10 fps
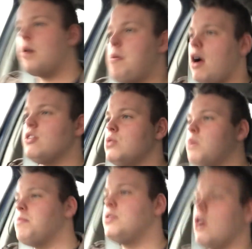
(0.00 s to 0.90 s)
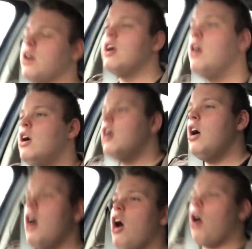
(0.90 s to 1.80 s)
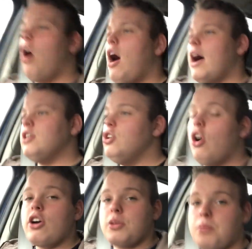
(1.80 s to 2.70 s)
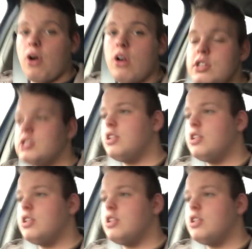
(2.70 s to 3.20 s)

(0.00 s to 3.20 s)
a comparison website and you like the price,